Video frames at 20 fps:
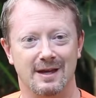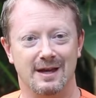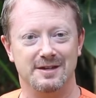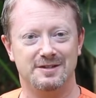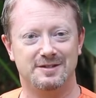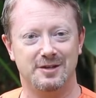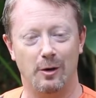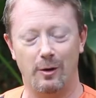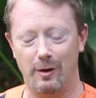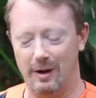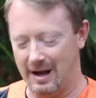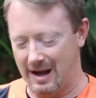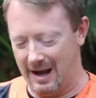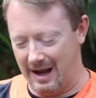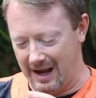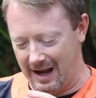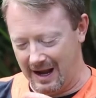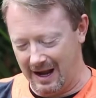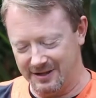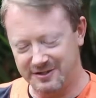And so
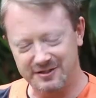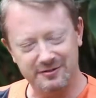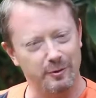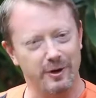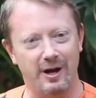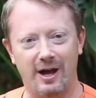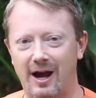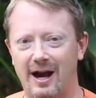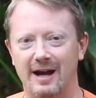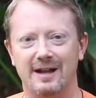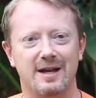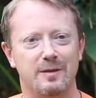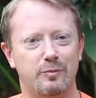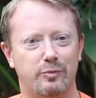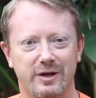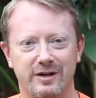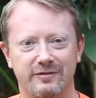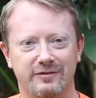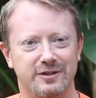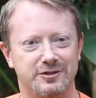I just want to highlight
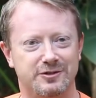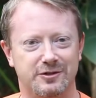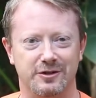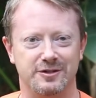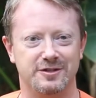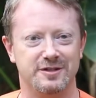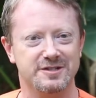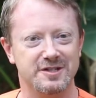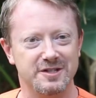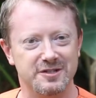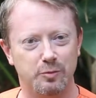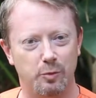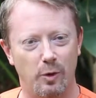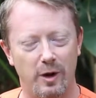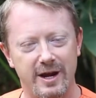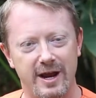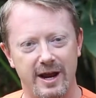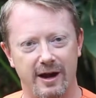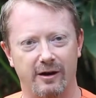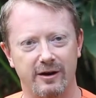briefly, church, this is
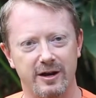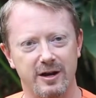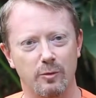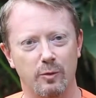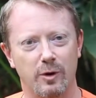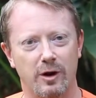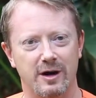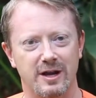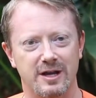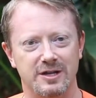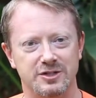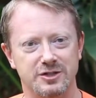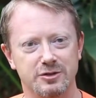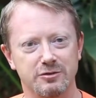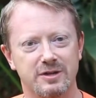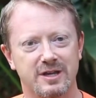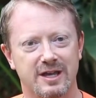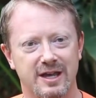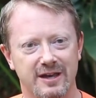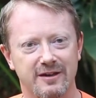one area where as
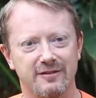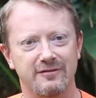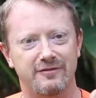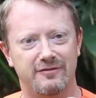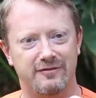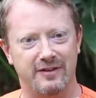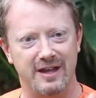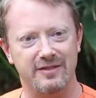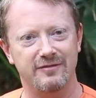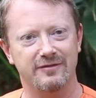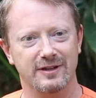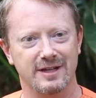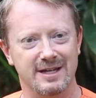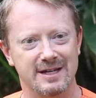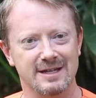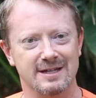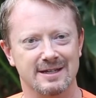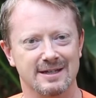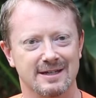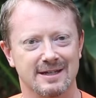you give
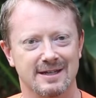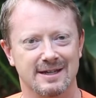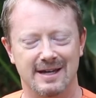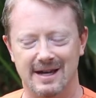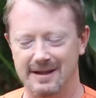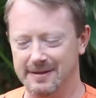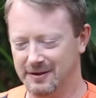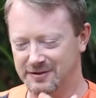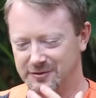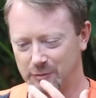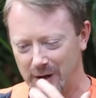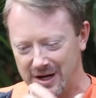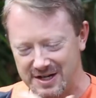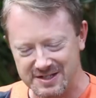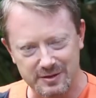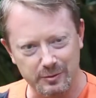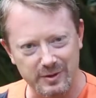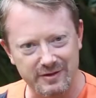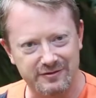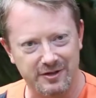faithfully, in those
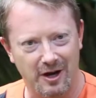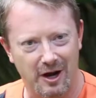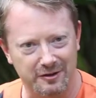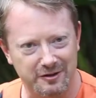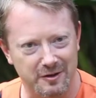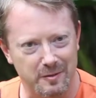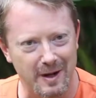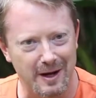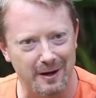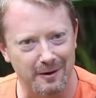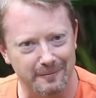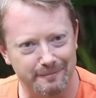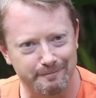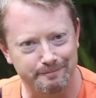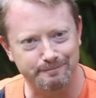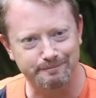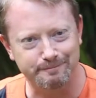ways that we've talked about